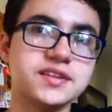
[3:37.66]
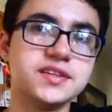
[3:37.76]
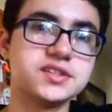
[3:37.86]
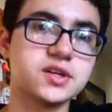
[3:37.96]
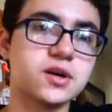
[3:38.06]

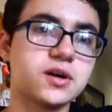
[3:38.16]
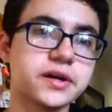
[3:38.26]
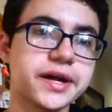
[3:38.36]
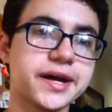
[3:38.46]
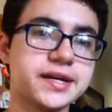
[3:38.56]
these are all
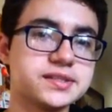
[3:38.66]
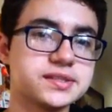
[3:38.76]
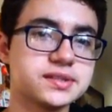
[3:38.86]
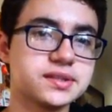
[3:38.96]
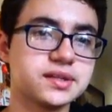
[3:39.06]

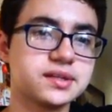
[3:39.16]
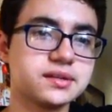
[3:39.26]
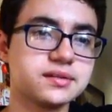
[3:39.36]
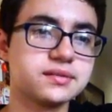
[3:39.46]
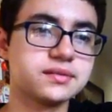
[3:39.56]
guys
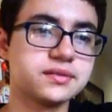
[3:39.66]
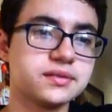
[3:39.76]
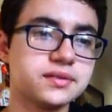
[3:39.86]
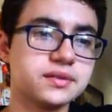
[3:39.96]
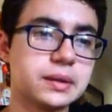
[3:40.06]

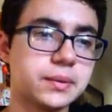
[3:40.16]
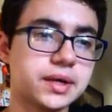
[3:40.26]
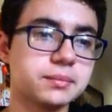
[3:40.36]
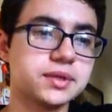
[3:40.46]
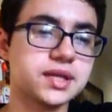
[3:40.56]
that
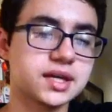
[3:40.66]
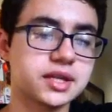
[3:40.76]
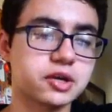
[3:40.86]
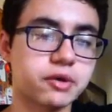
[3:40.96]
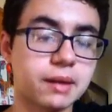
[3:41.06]
want to kick
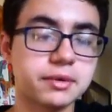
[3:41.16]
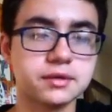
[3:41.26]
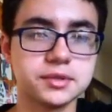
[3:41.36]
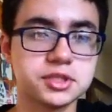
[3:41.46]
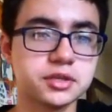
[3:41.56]
the crap out
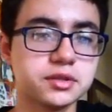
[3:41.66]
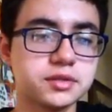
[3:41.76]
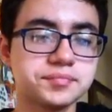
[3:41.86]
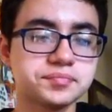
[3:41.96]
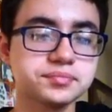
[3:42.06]
of each
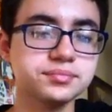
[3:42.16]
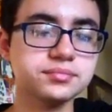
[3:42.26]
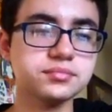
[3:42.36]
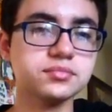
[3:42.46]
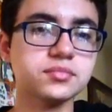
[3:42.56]
other
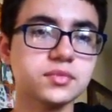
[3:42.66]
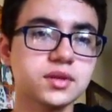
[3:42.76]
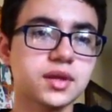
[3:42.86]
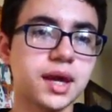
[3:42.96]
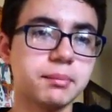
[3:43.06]

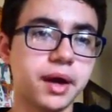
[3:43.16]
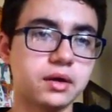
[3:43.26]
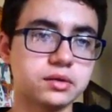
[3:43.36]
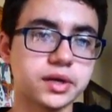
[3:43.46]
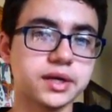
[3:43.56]
at
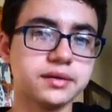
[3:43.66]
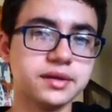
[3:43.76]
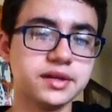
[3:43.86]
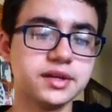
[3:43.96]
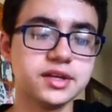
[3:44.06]
Battleground.
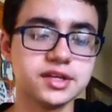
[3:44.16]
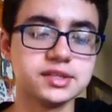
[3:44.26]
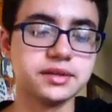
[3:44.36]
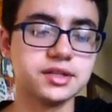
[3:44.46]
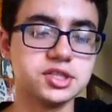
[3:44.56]

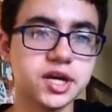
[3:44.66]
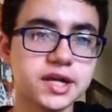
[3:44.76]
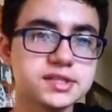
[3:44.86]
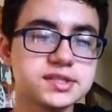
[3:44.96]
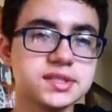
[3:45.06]
So you had
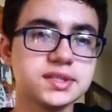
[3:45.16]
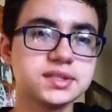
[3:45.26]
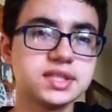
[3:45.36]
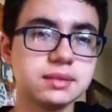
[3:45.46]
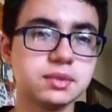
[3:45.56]
John Cena
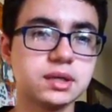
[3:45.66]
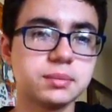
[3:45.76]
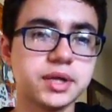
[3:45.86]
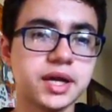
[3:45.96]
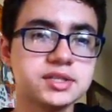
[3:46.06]
teaming
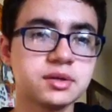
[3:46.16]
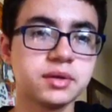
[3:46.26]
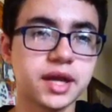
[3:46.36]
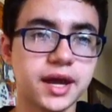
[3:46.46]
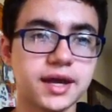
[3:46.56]
up with Enzo
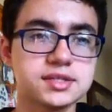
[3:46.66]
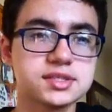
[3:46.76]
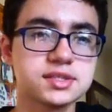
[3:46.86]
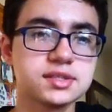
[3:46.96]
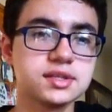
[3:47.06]
and
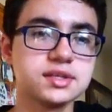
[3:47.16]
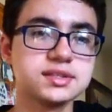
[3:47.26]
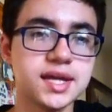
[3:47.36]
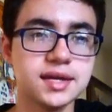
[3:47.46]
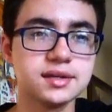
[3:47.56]
Cass
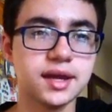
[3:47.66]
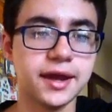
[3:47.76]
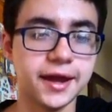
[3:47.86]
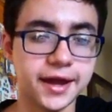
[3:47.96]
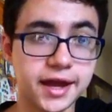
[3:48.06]

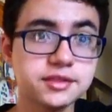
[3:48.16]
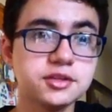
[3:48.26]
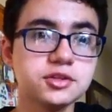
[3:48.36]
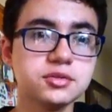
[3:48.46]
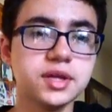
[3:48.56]
and the
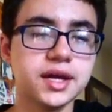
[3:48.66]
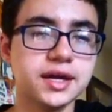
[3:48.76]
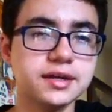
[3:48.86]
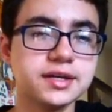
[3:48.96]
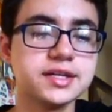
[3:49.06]
New
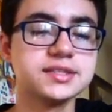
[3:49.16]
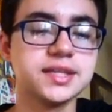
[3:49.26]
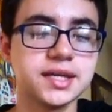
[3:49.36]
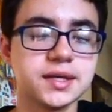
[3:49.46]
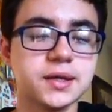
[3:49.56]
Day
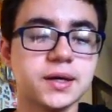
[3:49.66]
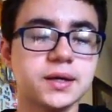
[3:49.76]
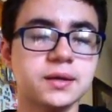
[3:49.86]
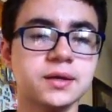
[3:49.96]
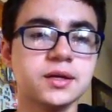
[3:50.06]
taking
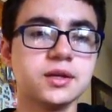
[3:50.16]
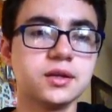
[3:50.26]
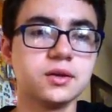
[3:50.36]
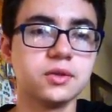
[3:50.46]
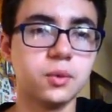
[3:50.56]
on
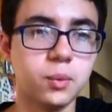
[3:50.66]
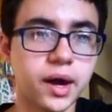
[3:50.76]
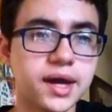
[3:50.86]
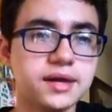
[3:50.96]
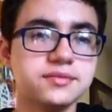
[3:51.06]
the
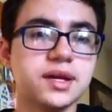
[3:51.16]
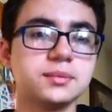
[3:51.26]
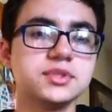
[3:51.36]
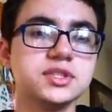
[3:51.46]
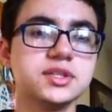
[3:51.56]
Wyatt
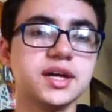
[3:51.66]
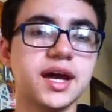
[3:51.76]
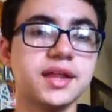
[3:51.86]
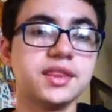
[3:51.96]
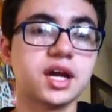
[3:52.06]
family
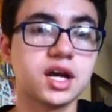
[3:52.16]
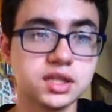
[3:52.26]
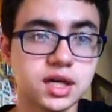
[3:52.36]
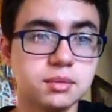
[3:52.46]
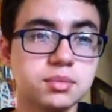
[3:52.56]
and the
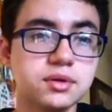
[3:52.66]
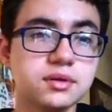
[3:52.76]
Club.